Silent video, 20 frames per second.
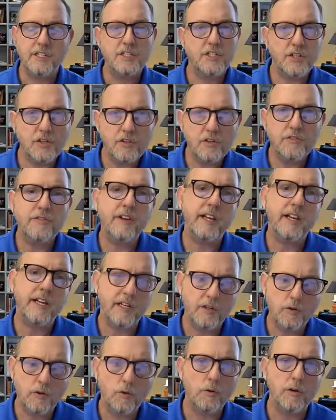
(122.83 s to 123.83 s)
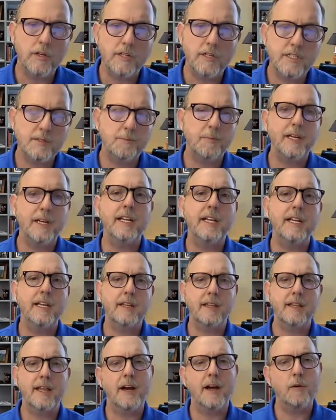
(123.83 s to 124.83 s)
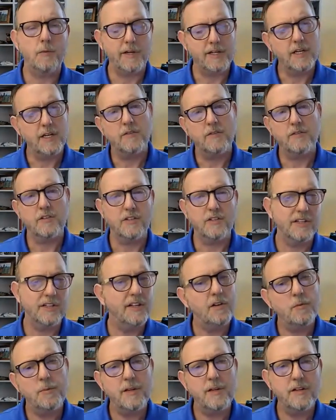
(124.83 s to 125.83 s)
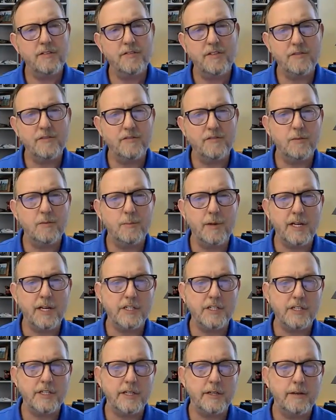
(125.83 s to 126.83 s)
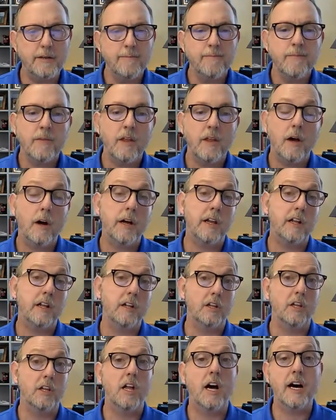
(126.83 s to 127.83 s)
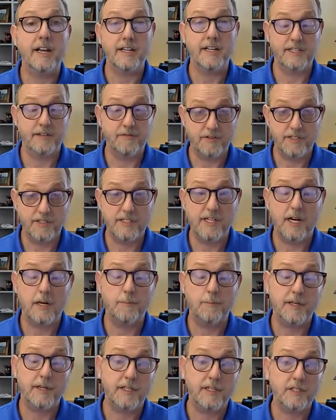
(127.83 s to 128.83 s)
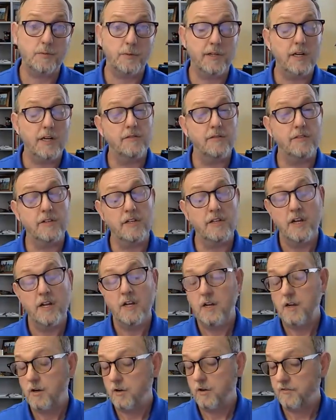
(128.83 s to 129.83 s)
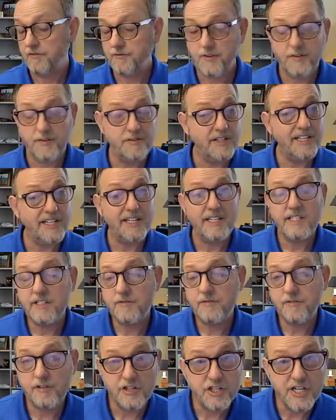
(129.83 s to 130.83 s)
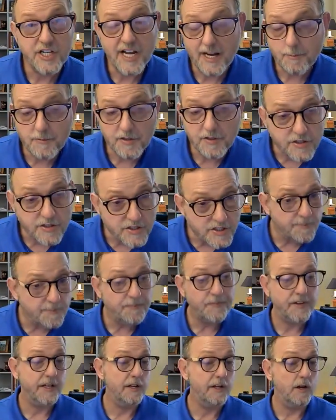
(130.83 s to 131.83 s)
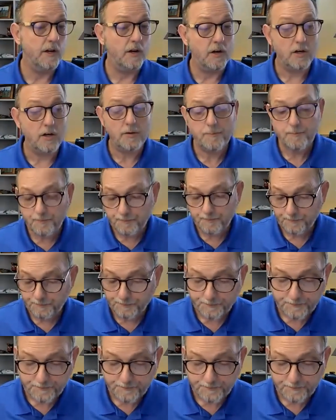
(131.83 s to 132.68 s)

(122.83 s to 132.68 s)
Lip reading: a survey course, meaning that we cover a little bit of information on a lot of different topics. We cover 15 different chapters in all.